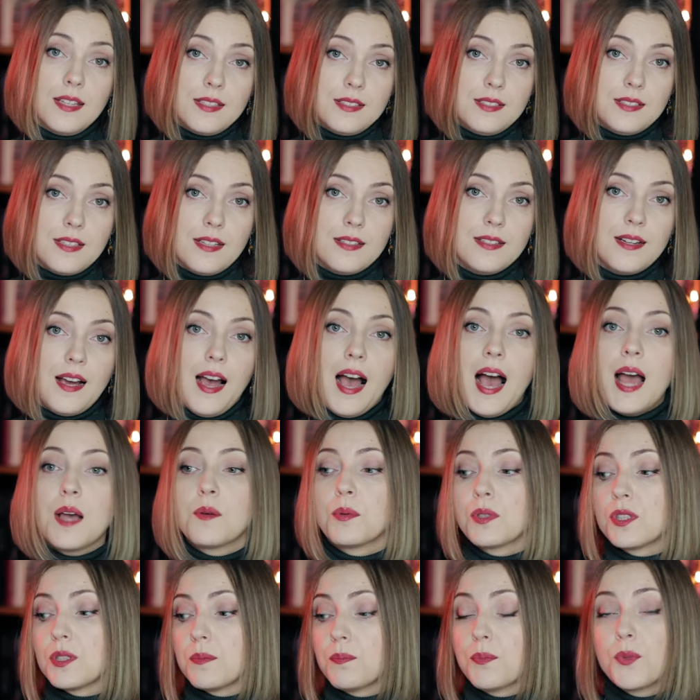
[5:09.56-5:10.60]
Listen, I
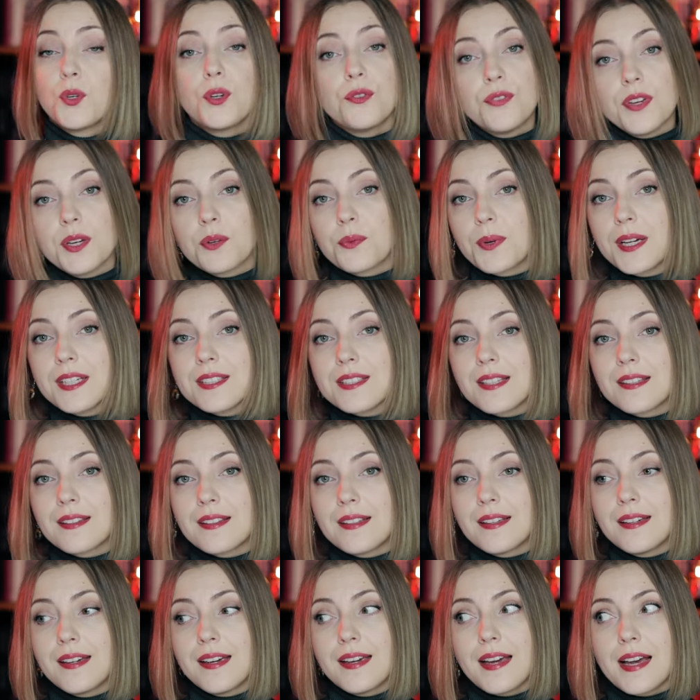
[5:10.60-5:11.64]
was moving
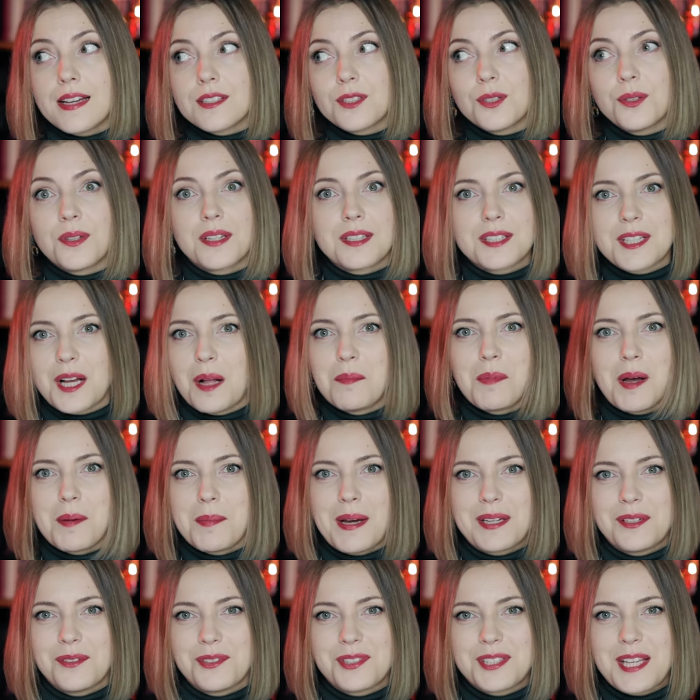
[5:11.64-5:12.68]
recently recently, as you can tell by
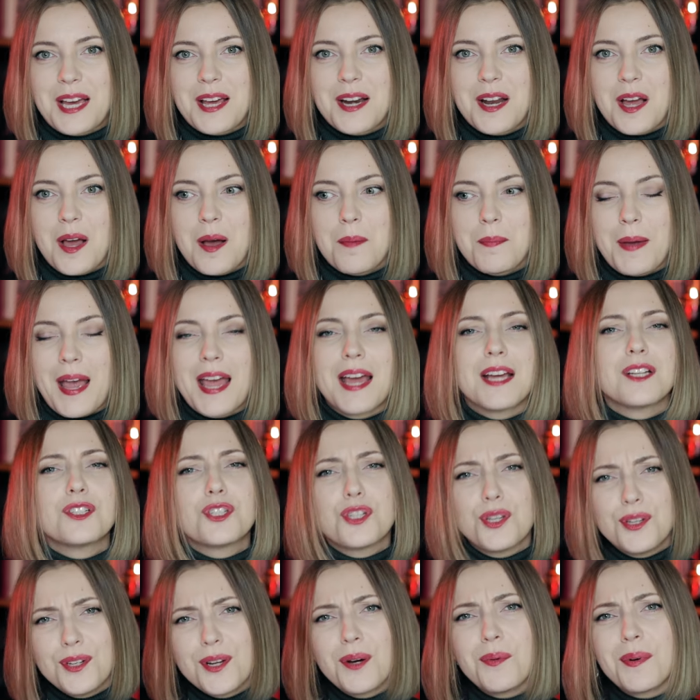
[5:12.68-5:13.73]
my new setup.
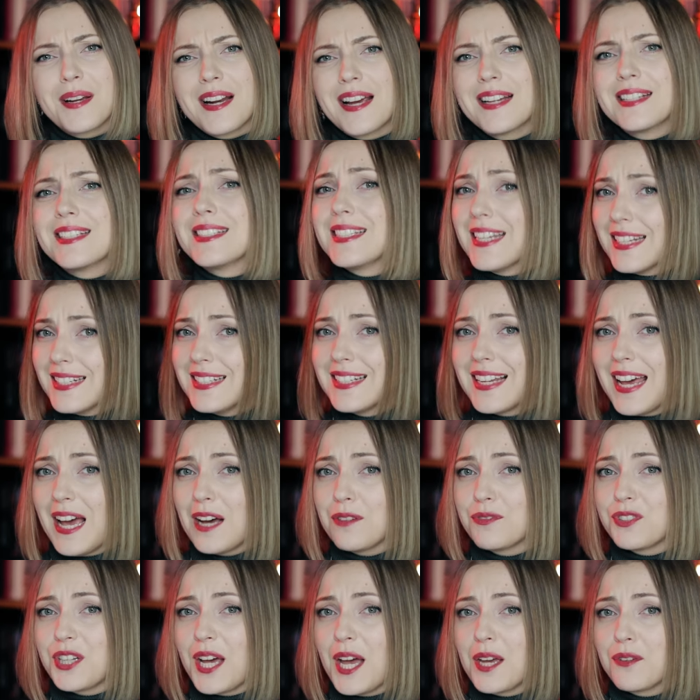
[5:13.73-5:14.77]
And you know what I didn't
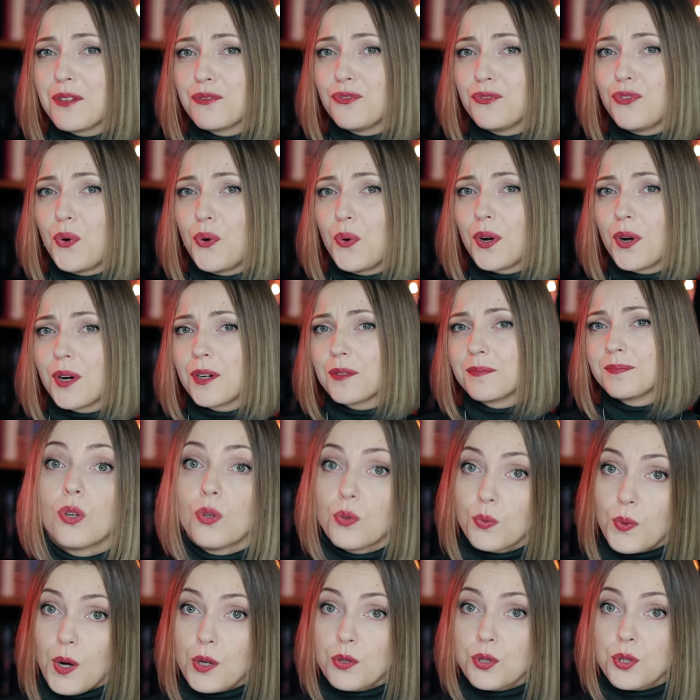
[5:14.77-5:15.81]
have time for?
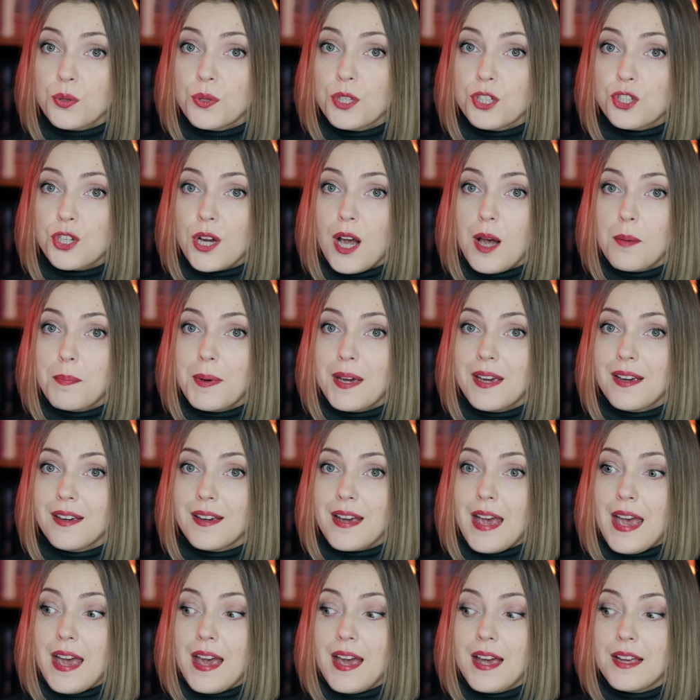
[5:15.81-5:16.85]
Grocery shopping
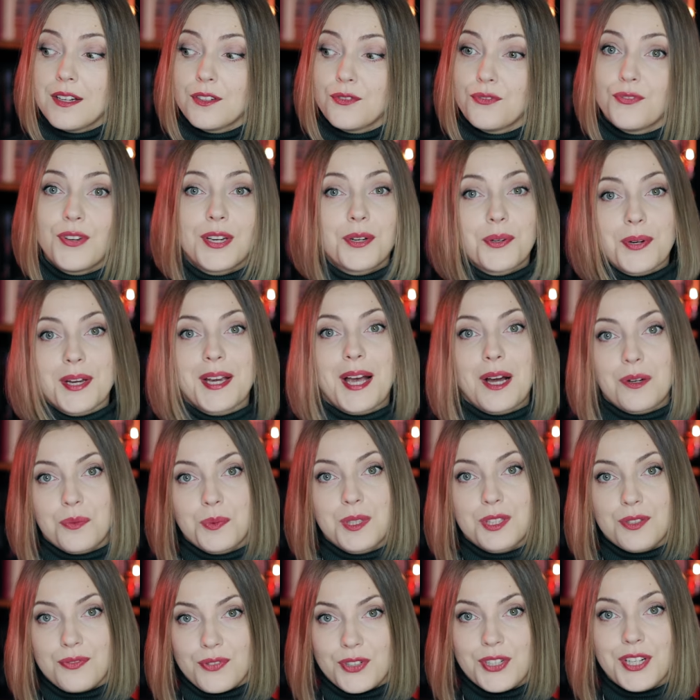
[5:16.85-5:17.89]
and figuring out
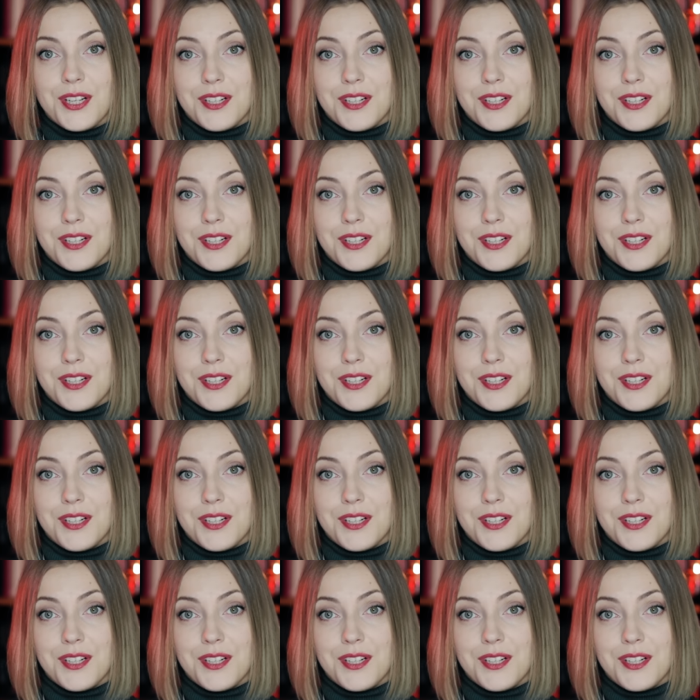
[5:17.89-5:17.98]
what's for